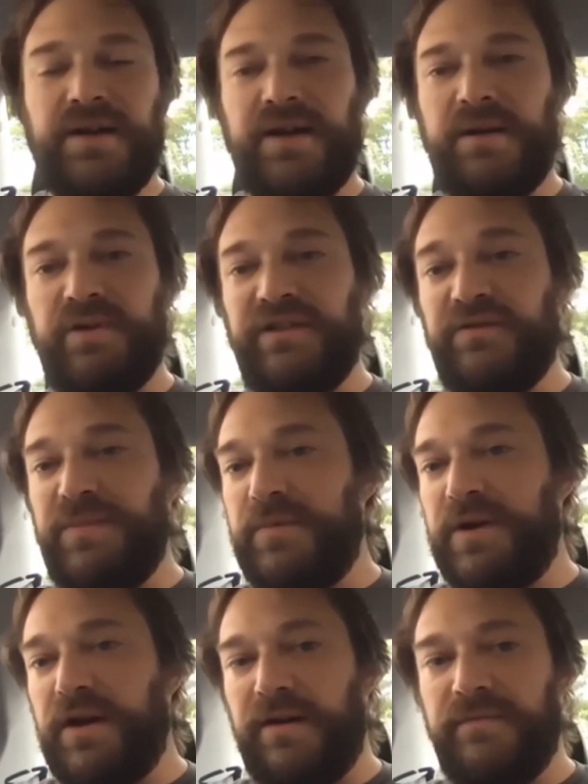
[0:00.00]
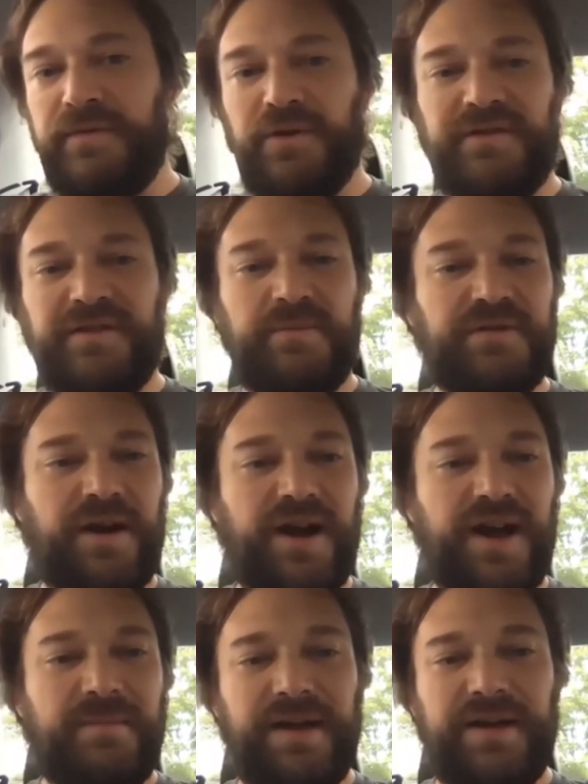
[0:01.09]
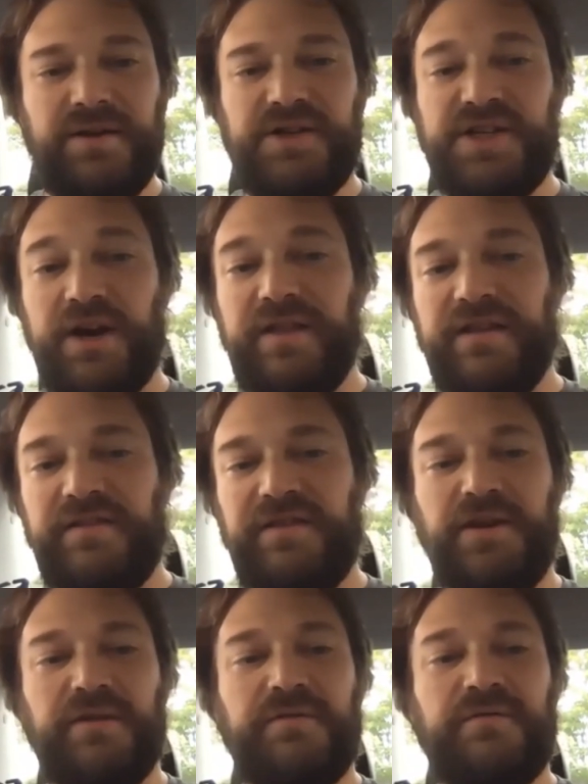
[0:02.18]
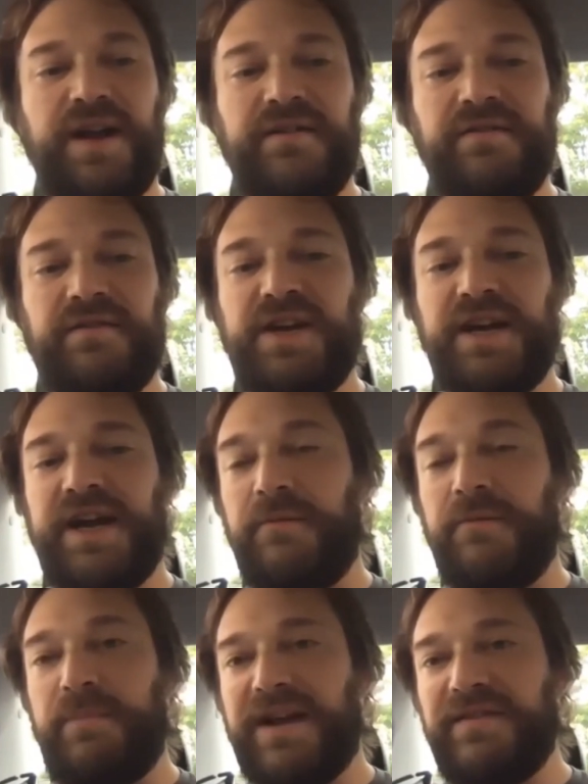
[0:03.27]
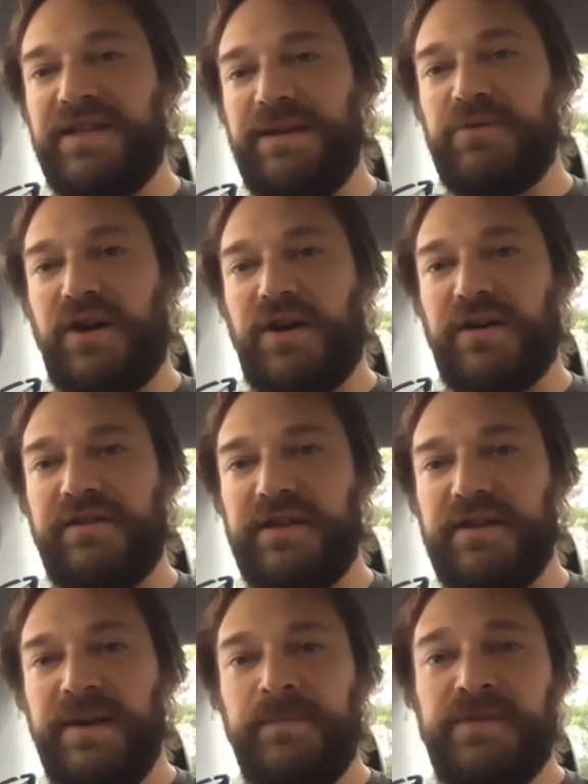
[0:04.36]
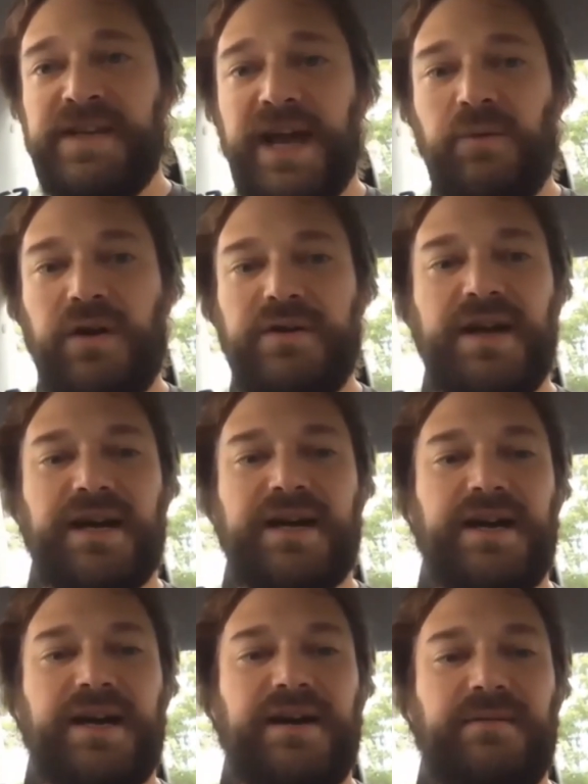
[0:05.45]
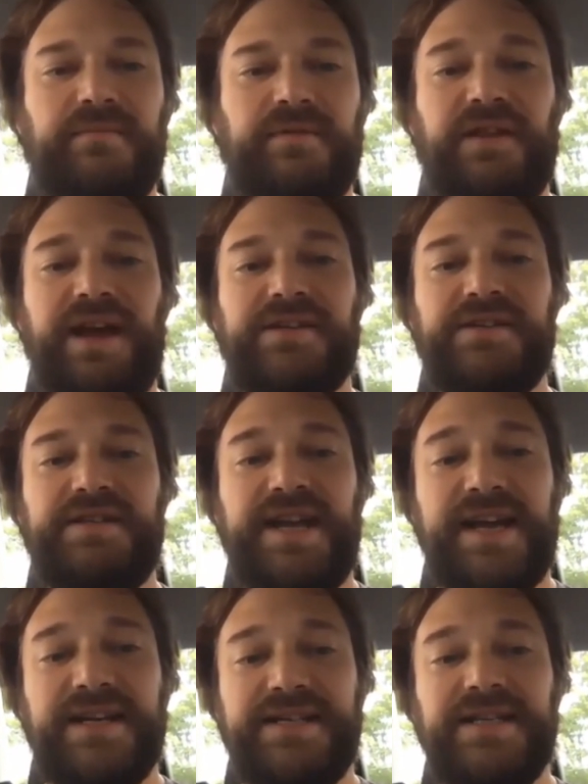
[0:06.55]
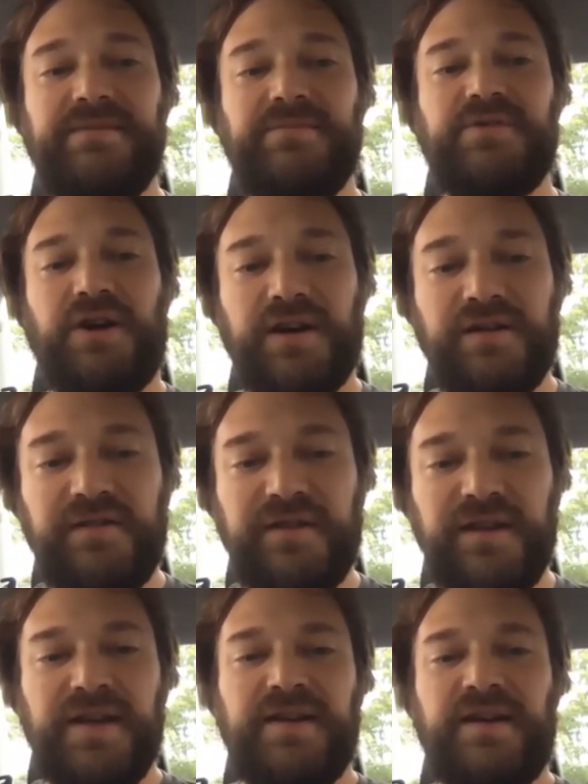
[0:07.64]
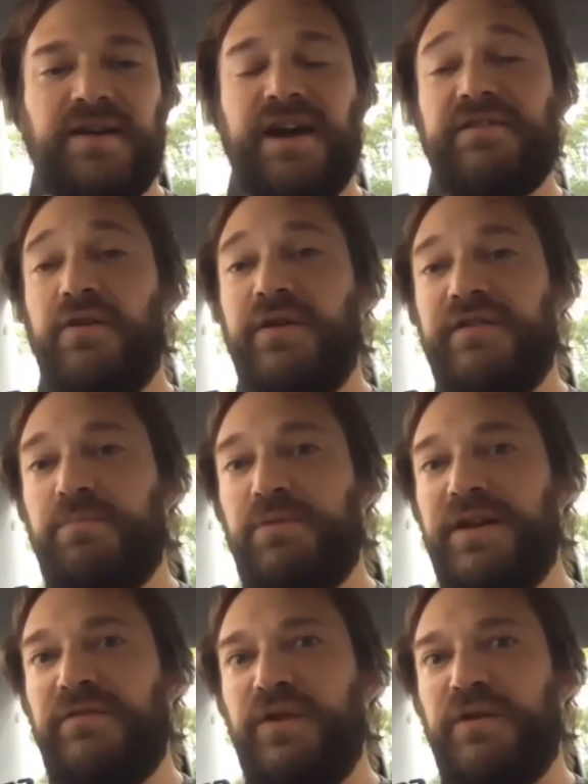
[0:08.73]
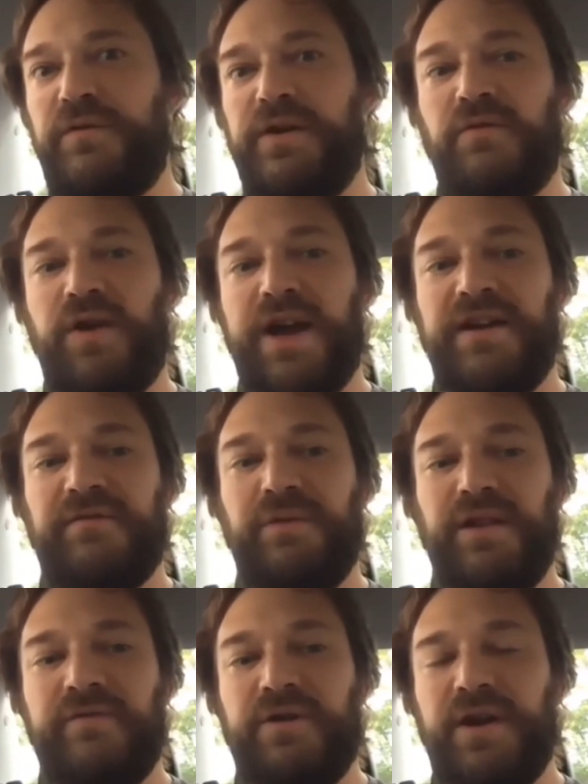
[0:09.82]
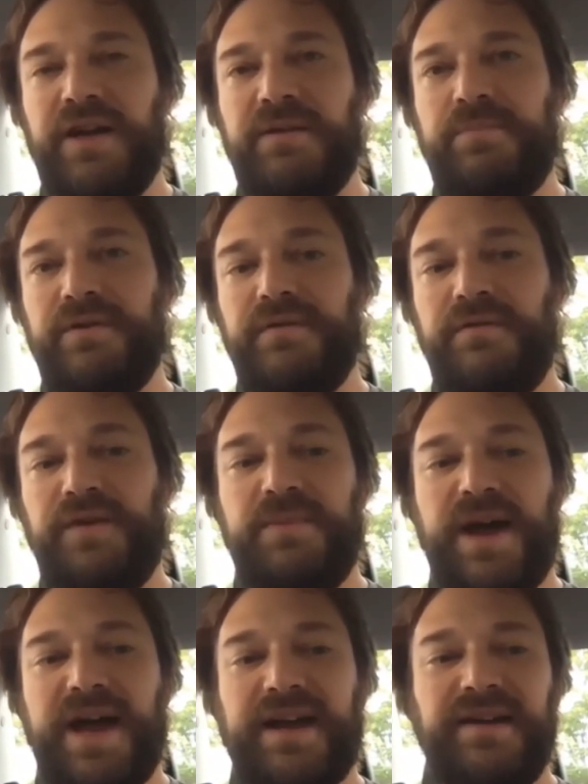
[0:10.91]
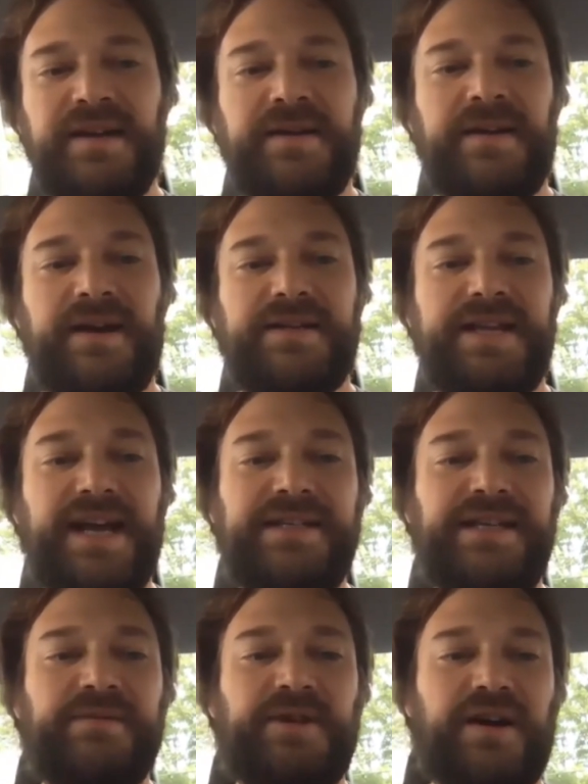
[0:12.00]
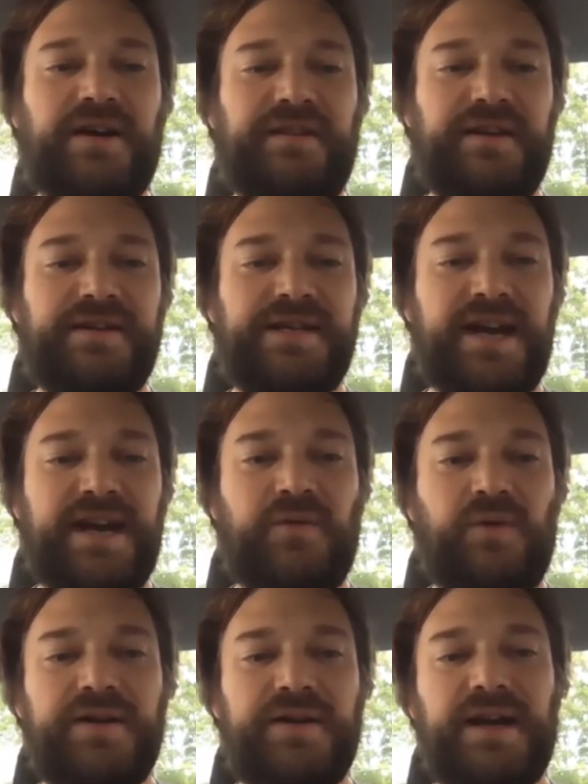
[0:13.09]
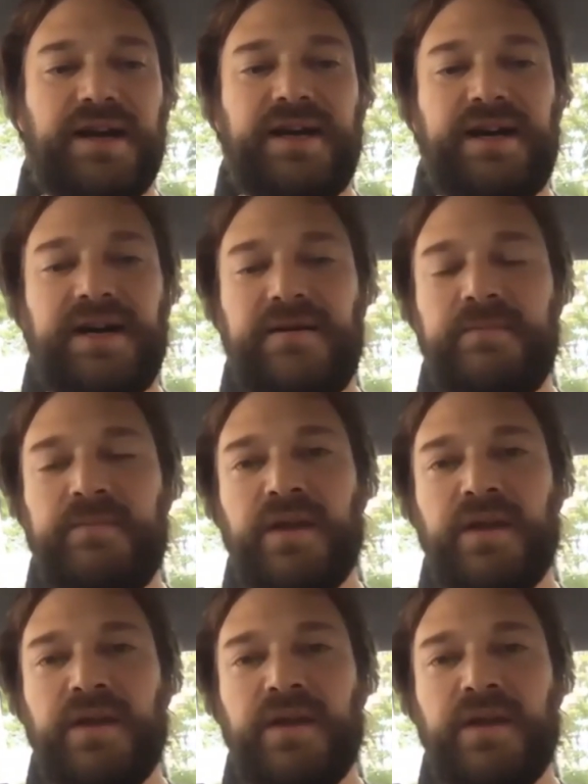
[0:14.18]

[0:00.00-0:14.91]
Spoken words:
Please remember to upvote, subscribe, and share this to your friends. Check out past team talks at tag1.com/tagteamtalks. As always, please feel free to write us. We love your input and feedback. Tagteamtalks@tag1.com.